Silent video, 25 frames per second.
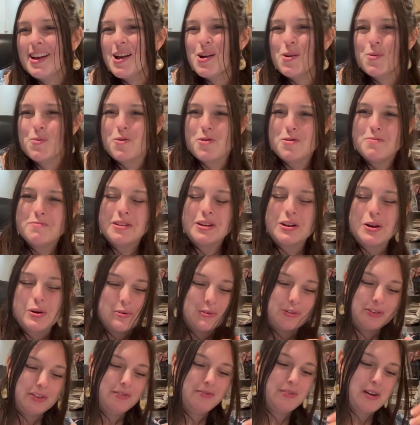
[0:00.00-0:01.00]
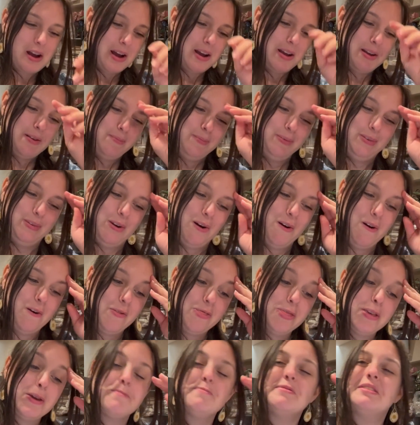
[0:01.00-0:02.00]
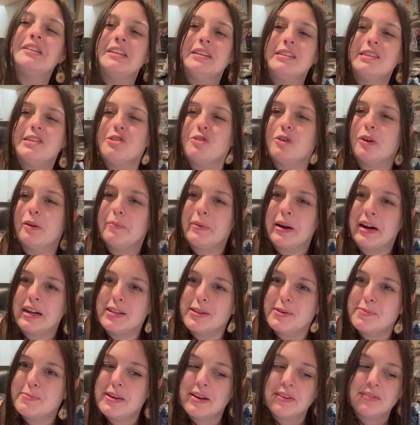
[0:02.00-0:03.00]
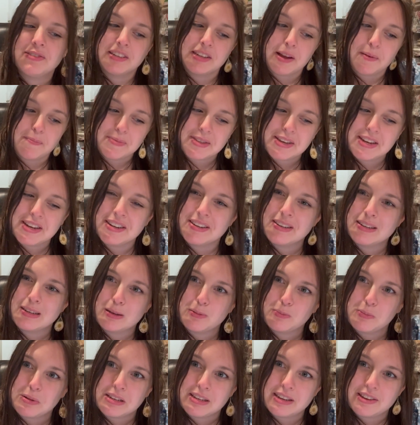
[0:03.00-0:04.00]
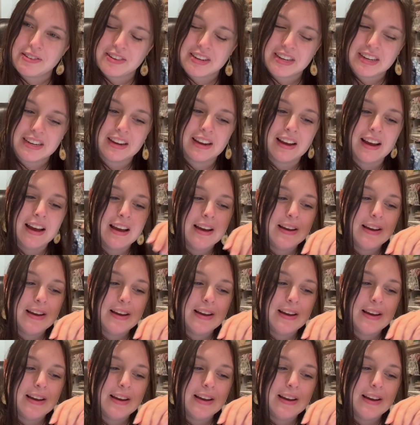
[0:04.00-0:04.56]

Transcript: warm and cozy vibes only because it reminds me of something specific.